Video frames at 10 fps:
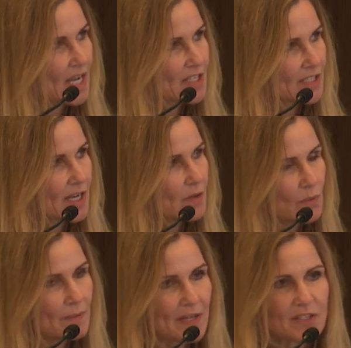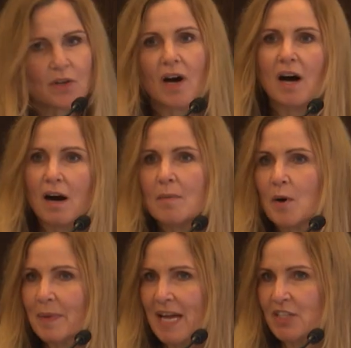So we must not harm our
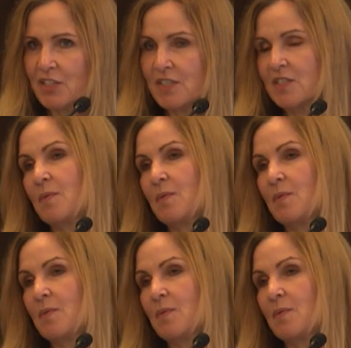patients.